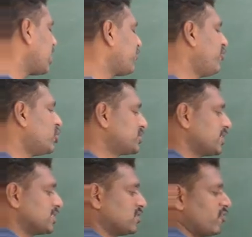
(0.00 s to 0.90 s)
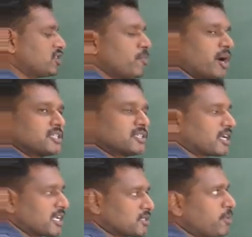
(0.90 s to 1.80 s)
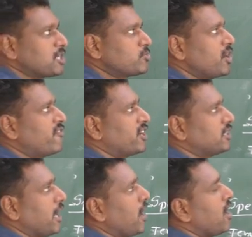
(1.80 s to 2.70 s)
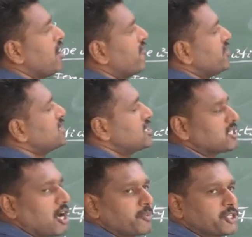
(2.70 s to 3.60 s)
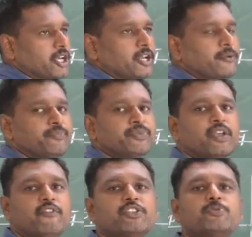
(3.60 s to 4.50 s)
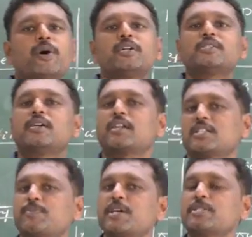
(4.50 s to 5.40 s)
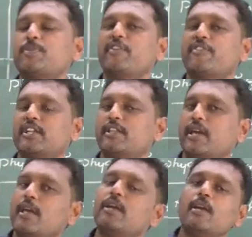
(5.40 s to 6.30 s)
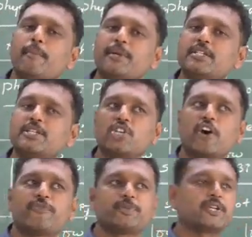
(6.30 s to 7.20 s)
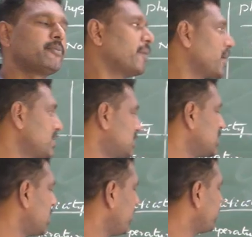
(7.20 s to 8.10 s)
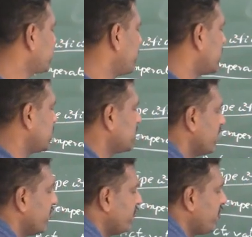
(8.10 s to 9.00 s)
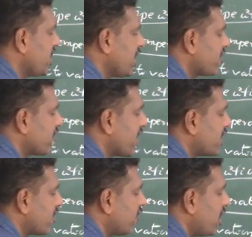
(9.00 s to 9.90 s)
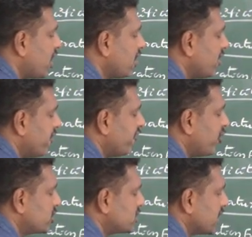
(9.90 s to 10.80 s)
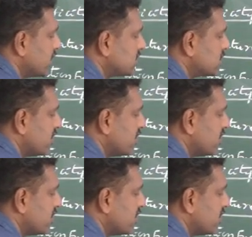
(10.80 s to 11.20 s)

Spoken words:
of forces. Which bonds are responsible for the physics option? Which bonds are responsible for the physics option means which bond? Weak van der Waals forces.